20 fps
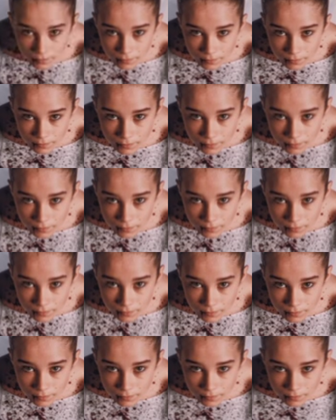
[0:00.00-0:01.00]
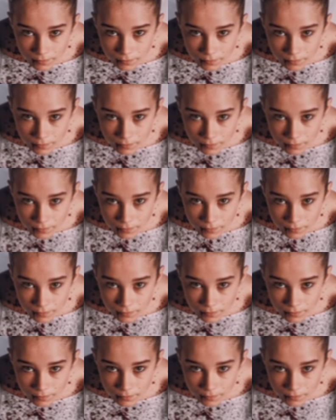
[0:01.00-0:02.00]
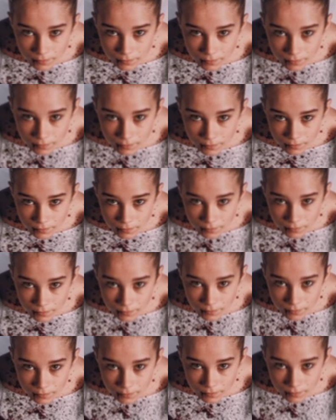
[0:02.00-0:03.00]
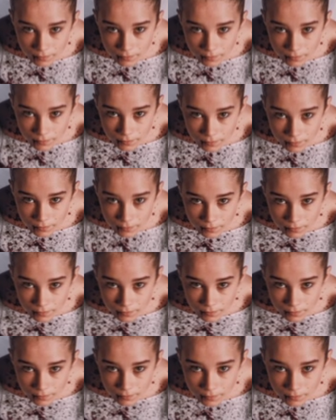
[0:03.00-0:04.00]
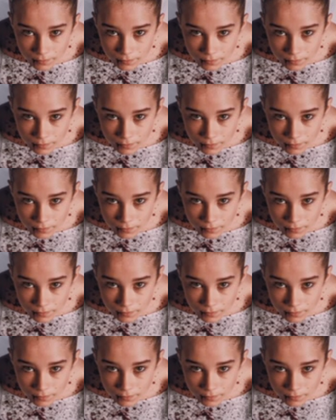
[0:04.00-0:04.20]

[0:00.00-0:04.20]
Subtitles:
This person isn't speaking.